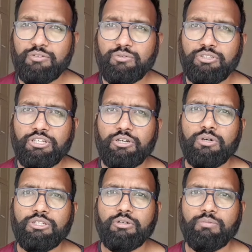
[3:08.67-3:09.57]
you secure
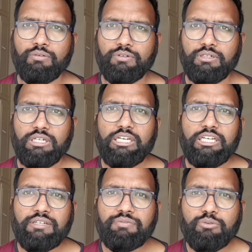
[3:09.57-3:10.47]
a job offer.
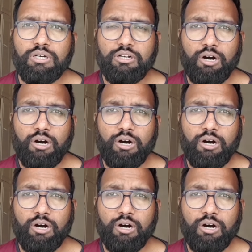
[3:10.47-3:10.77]
If you are